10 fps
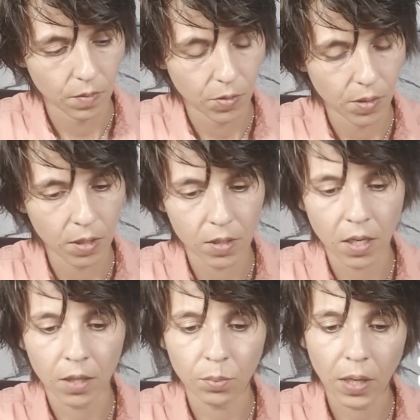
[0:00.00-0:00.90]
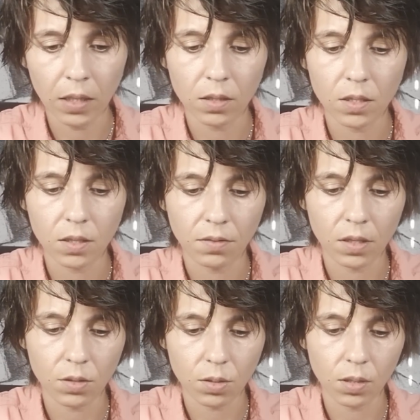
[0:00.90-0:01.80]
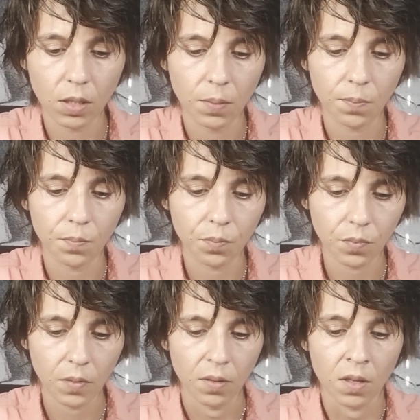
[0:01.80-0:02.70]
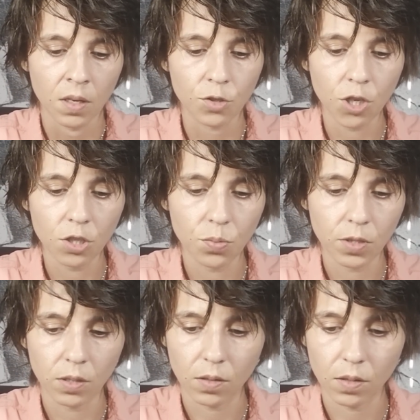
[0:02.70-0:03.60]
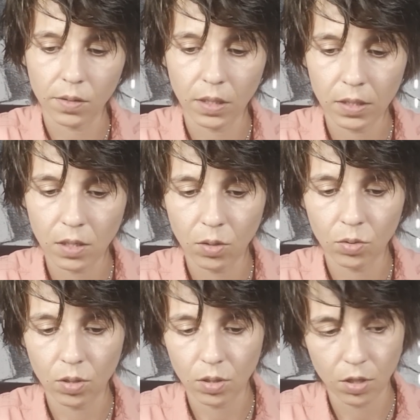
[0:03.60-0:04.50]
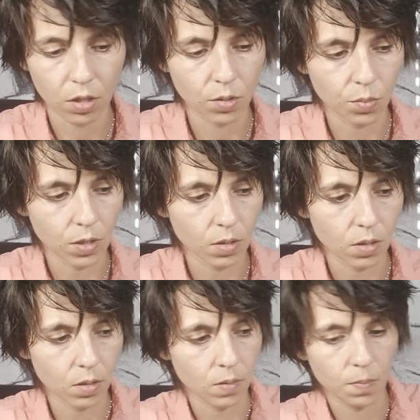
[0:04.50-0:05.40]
things got balanced eventually. Judgment. Let's go to judgment.